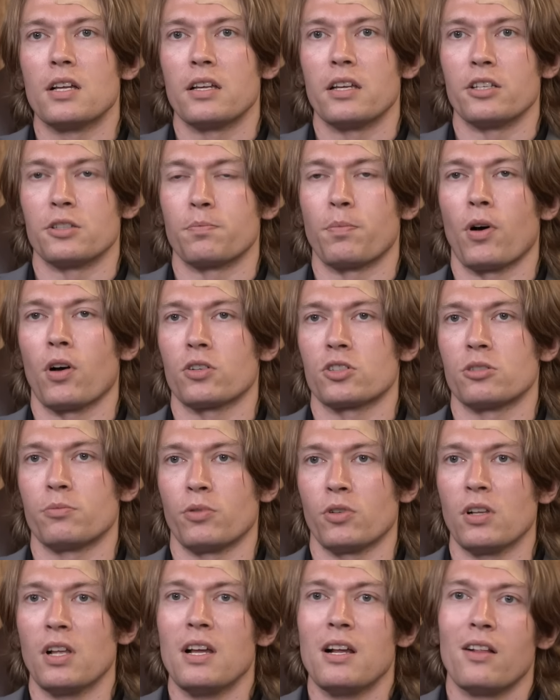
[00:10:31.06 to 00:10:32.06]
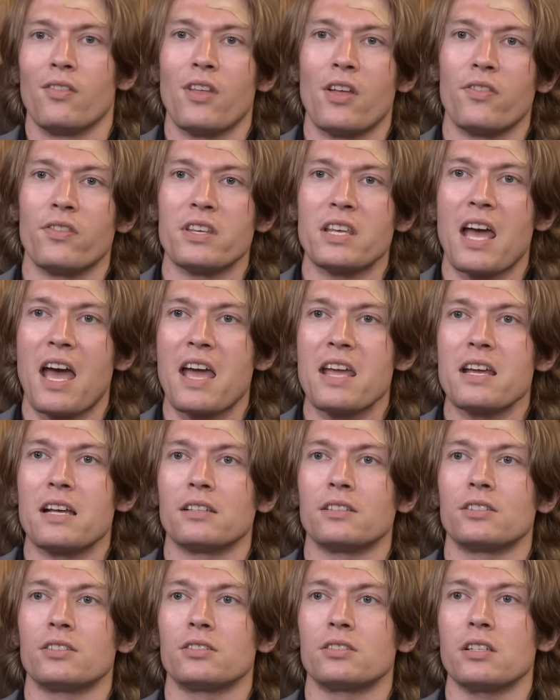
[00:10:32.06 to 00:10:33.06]
is possible. Then the
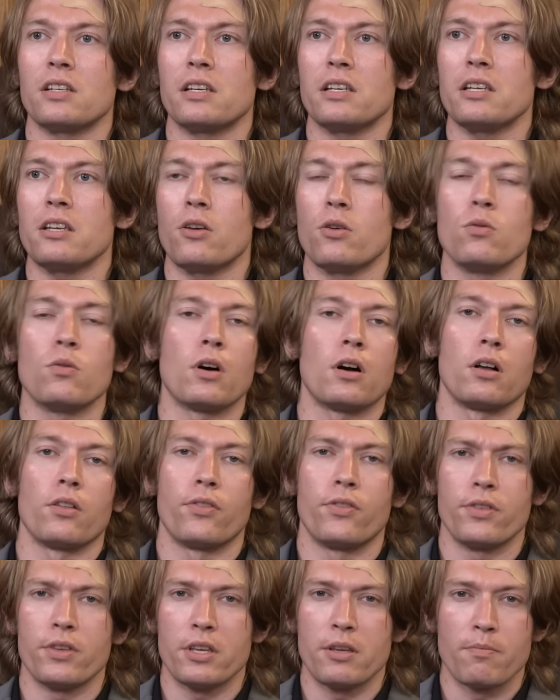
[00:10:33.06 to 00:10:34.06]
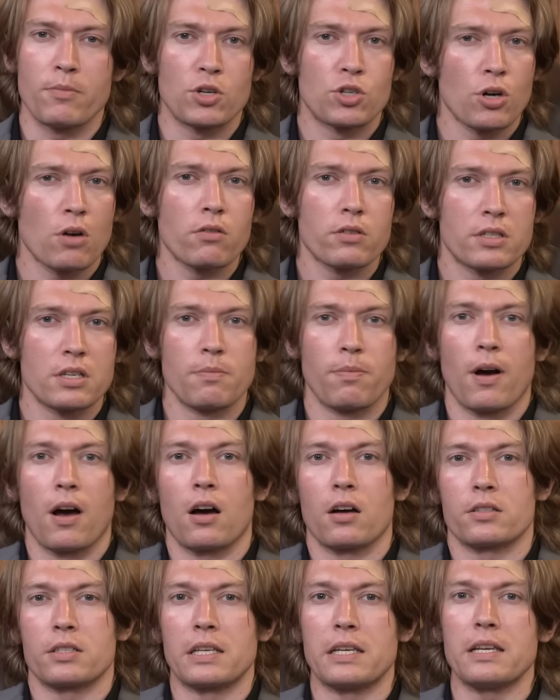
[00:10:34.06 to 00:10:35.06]
ANC, who are the majority
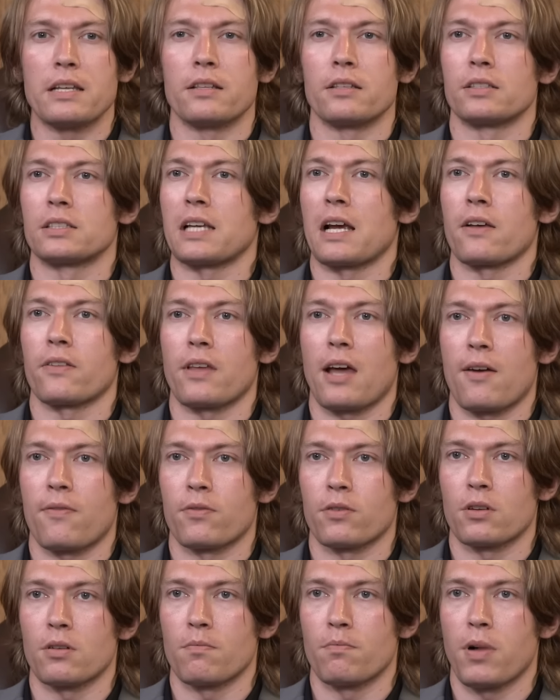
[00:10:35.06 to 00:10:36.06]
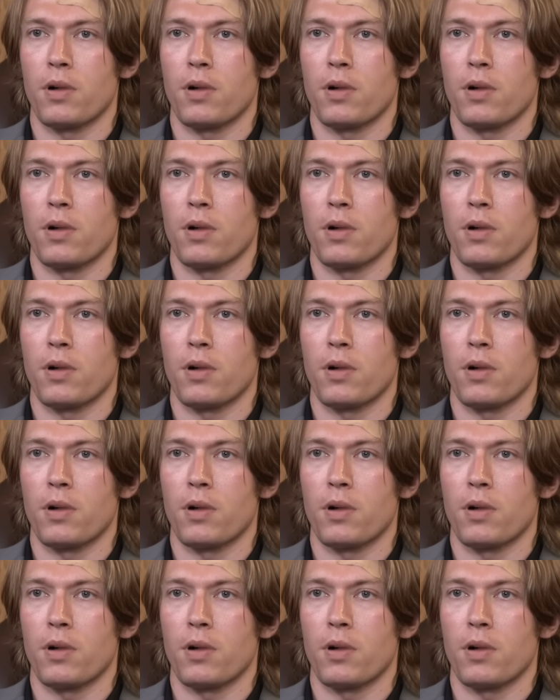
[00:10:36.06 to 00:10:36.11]
party in the South African